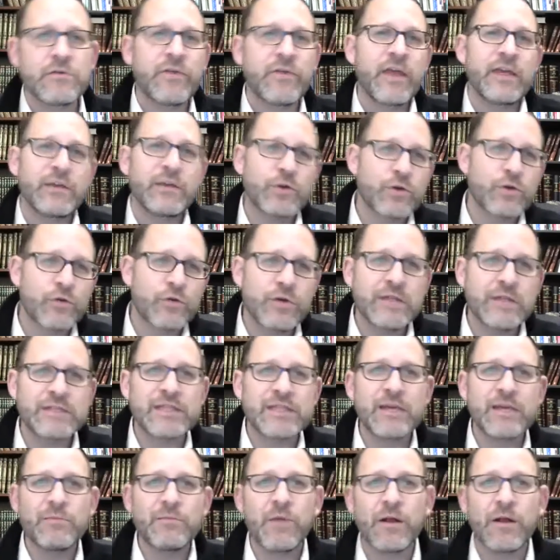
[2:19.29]
They increase,
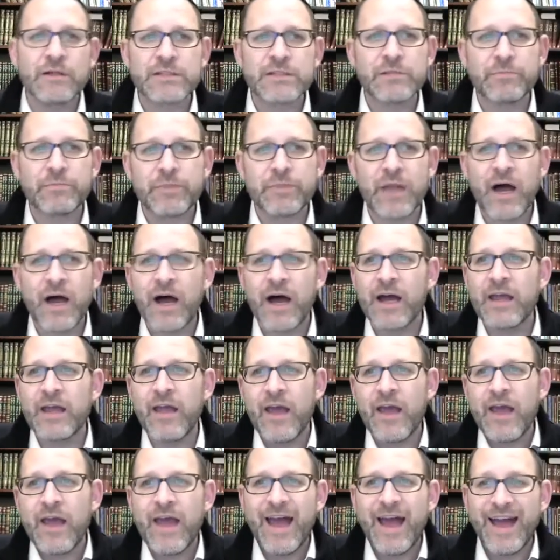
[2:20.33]
they multiply,
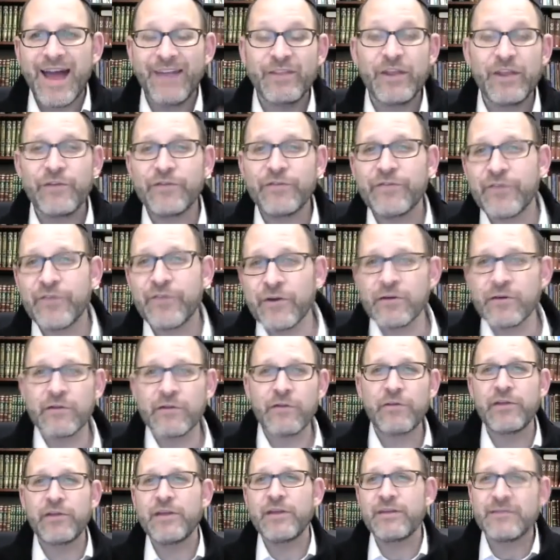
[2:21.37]
and they
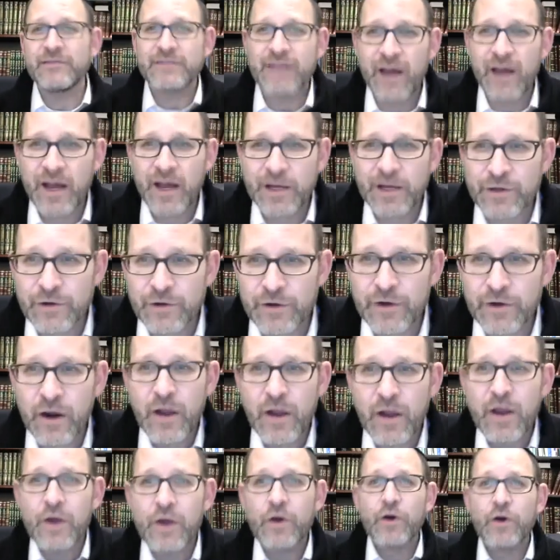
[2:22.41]
fill the entire
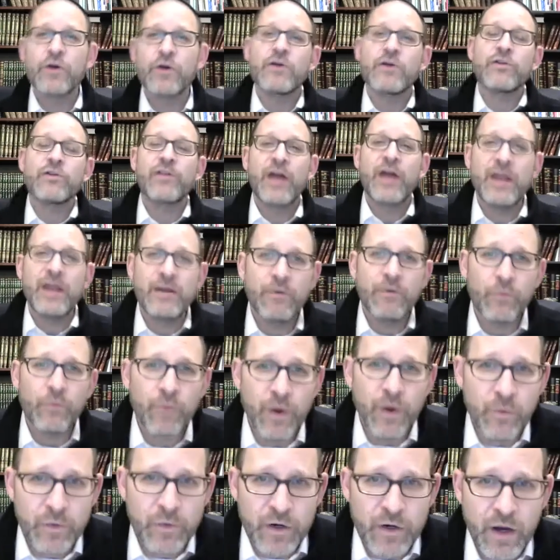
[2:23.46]
earth. And
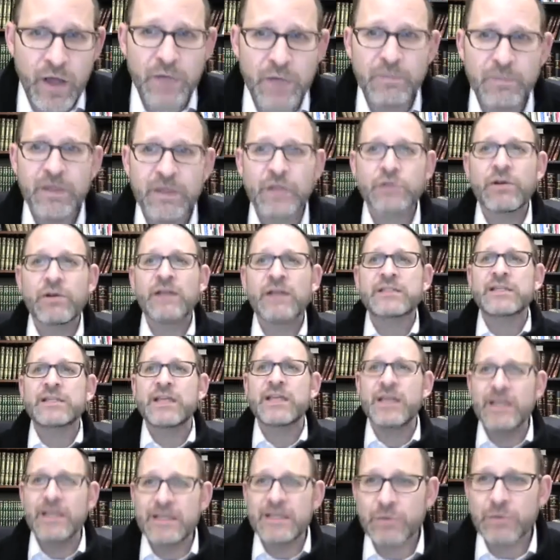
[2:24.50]
what we're going to be
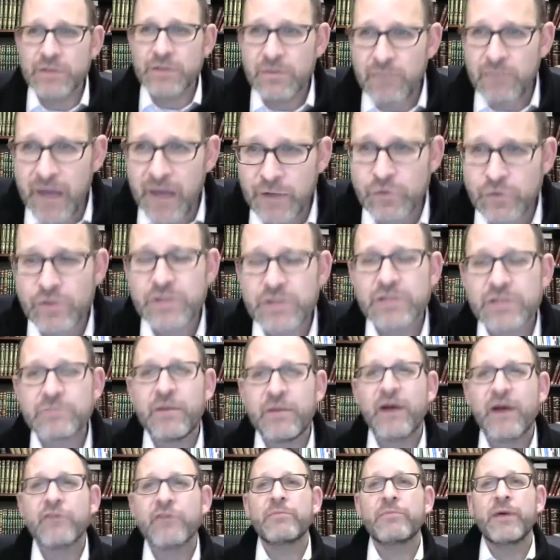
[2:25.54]
addressing is what the Medrash is
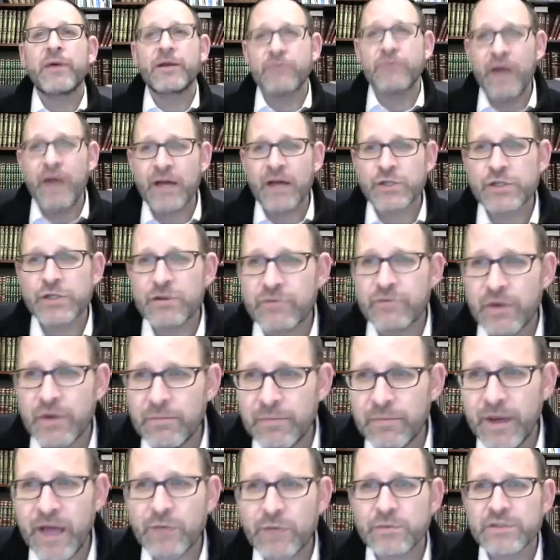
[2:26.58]
bothered by, Rashi, the
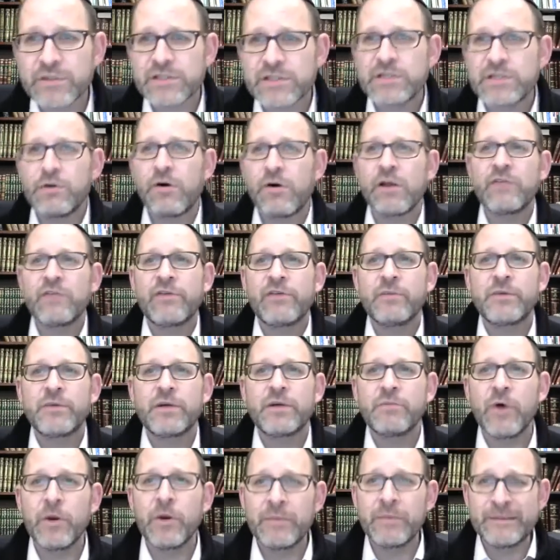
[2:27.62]
Ramban. We'll see all of them in a
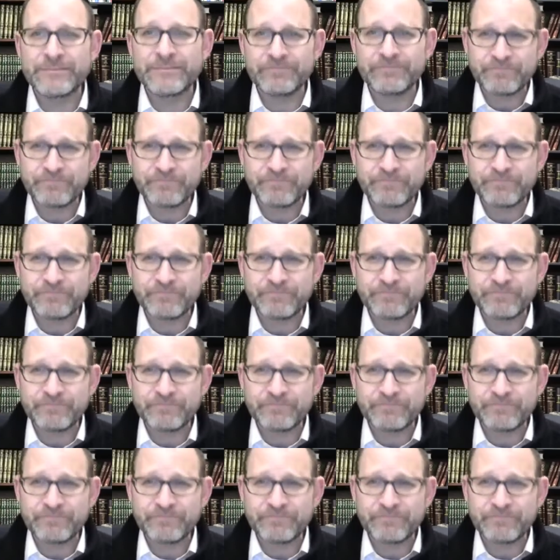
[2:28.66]
moment.